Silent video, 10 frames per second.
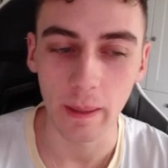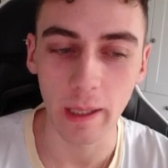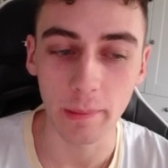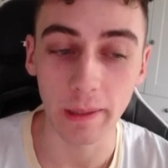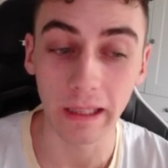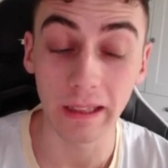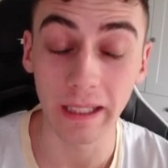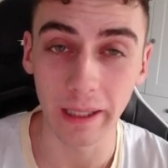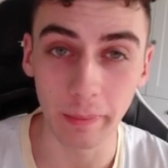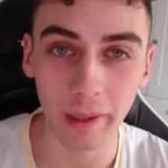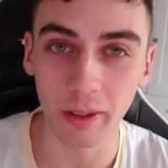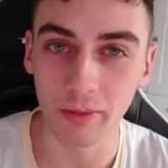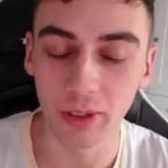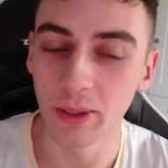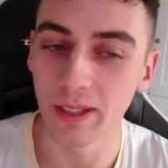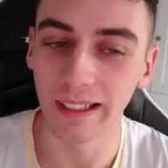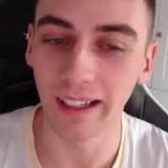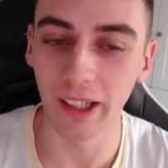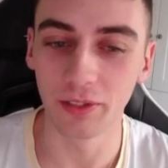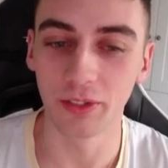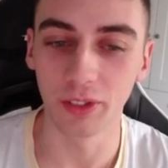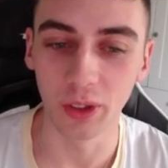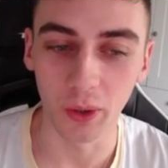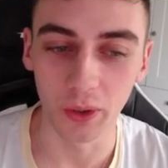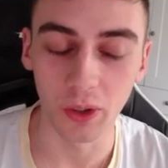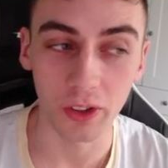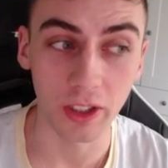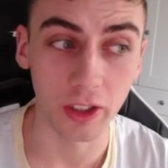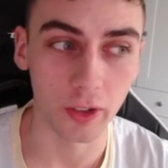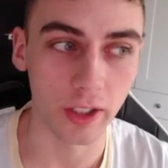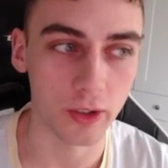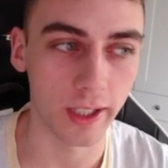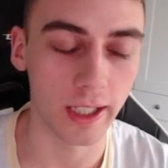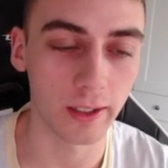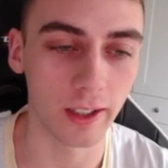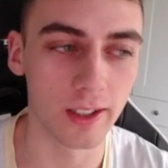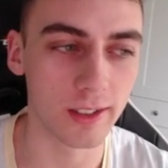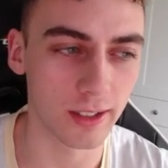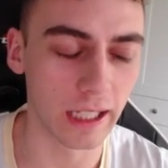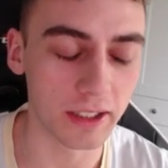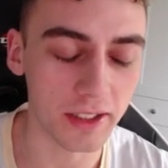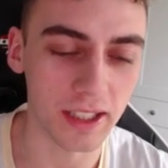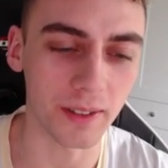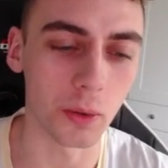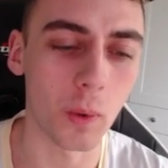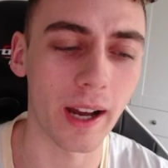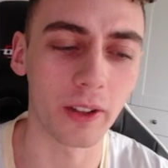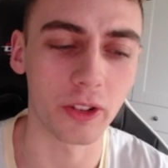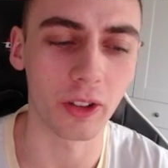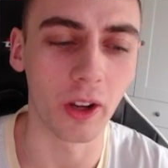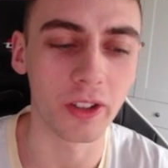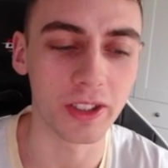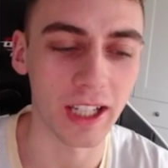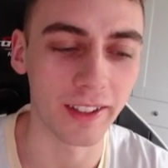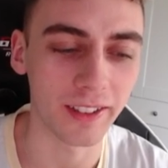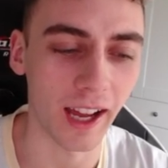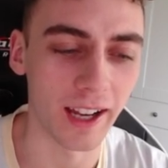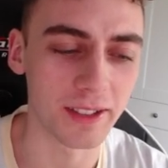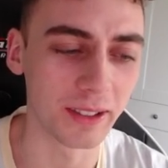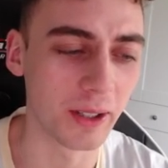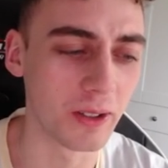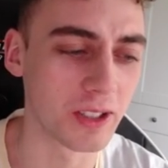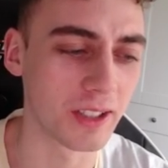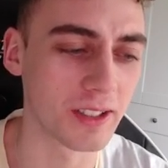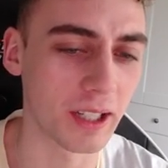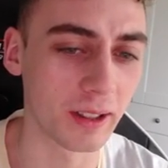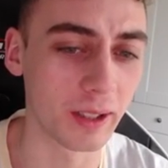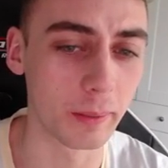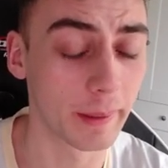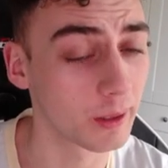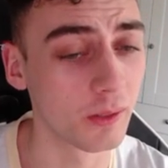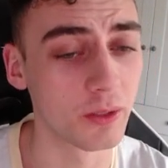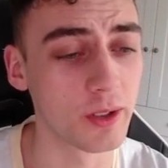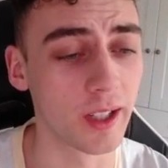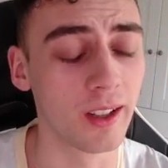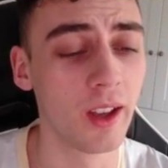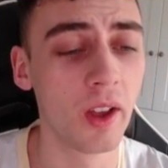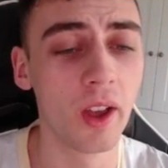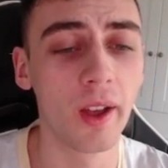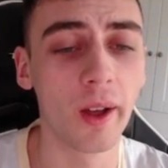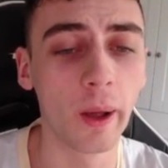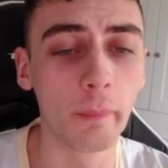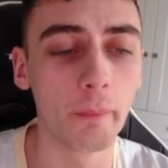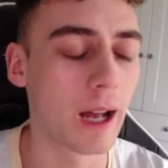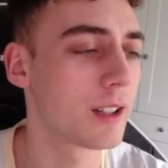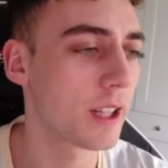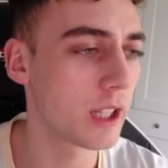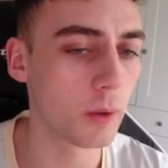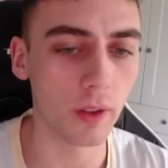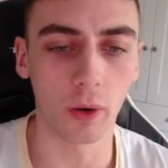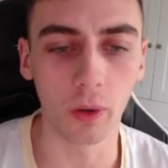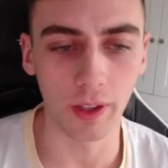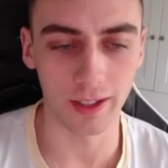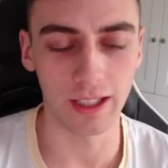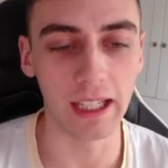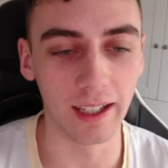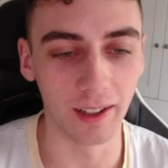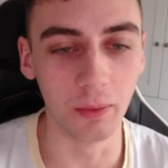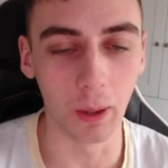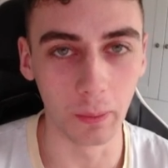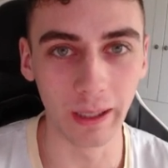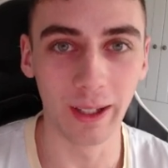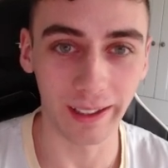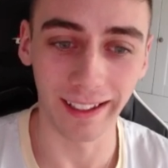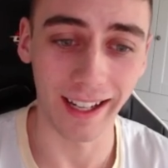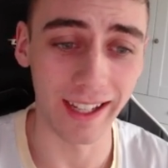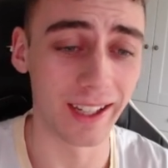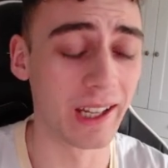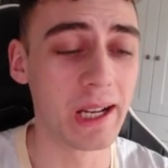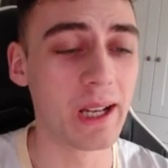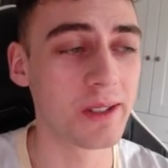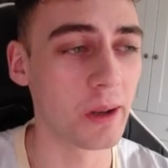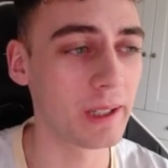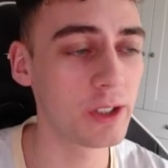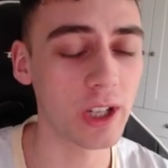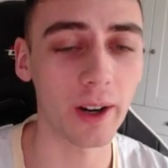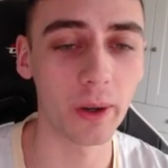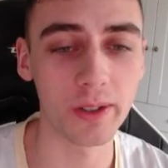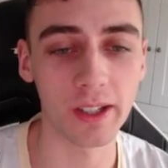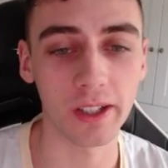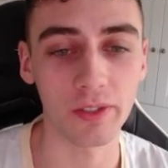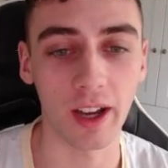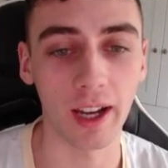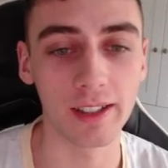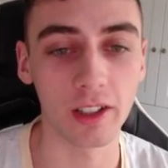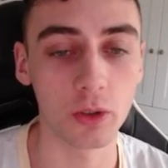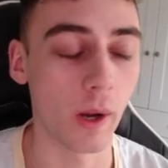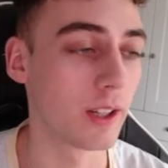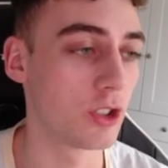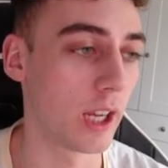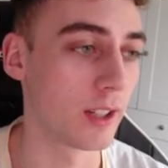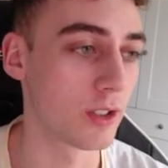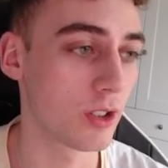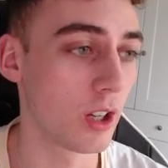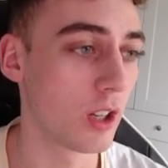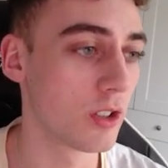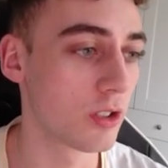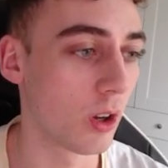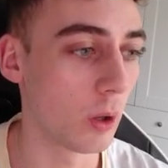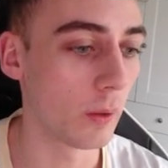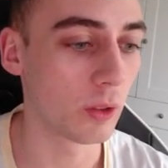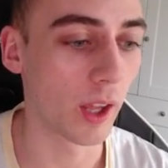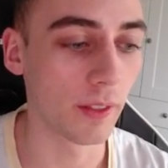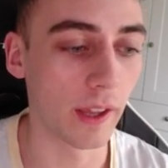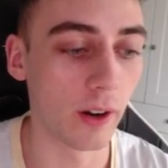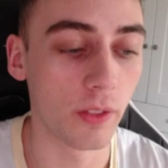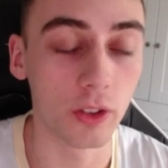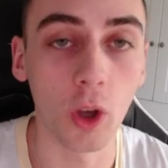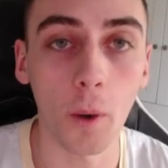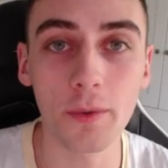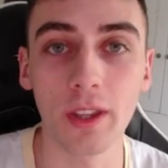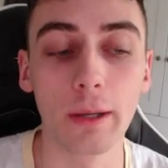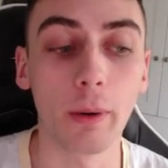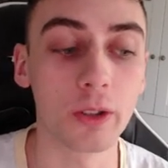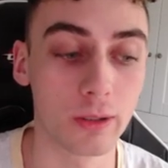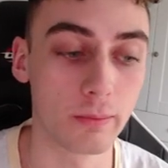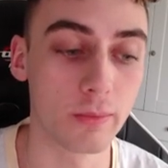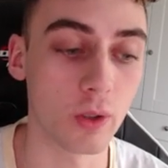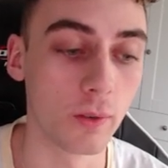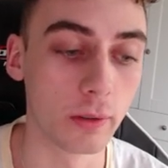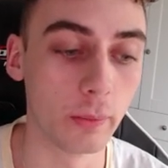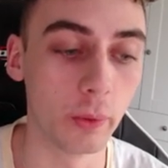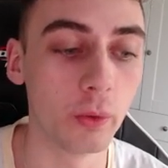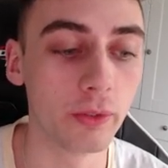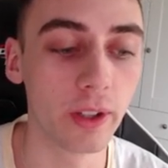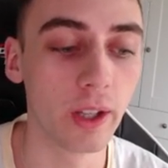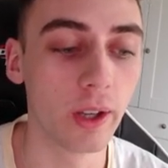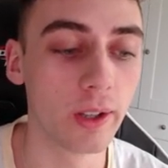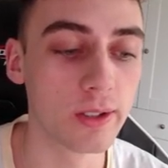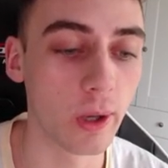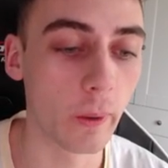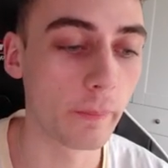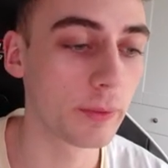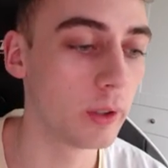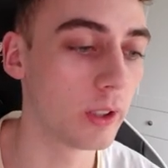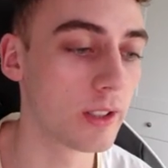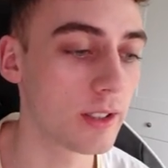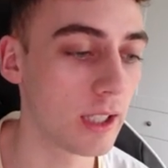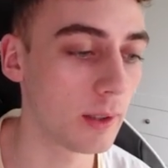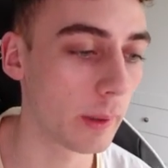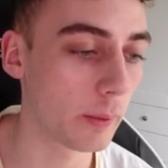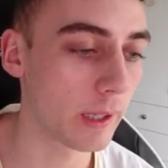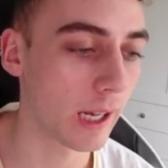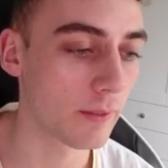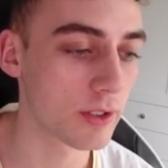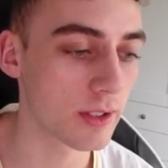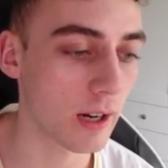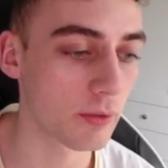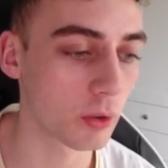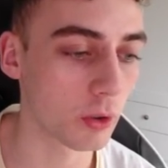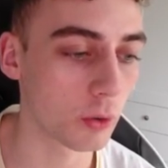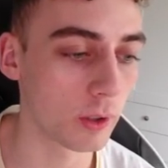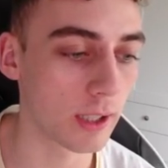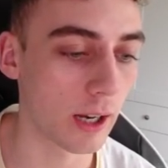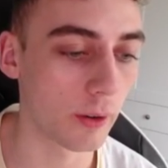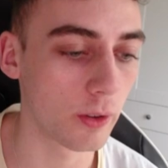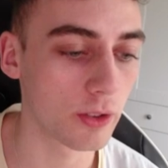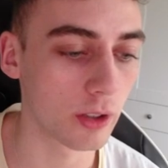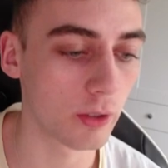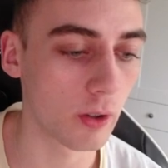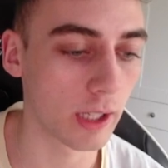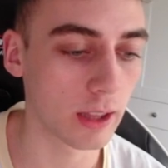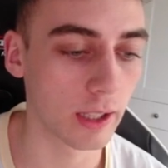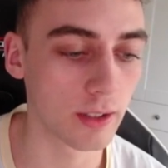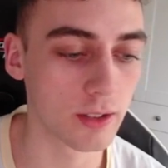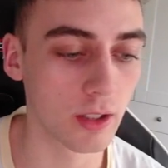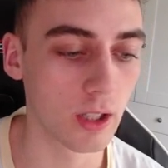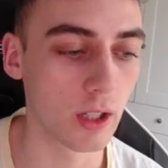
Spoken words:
maybe a little bit confusing if you're not in Guerrilla Trading, because it does take a while to understand highs and lows. It does get a little bit confusing. But I'll tell you what all this here, what we're looking at here. So each arrow signifies a trend change. So they're at the tops and the bottoms of a move. So you can see when we have several green arrows in a row like this,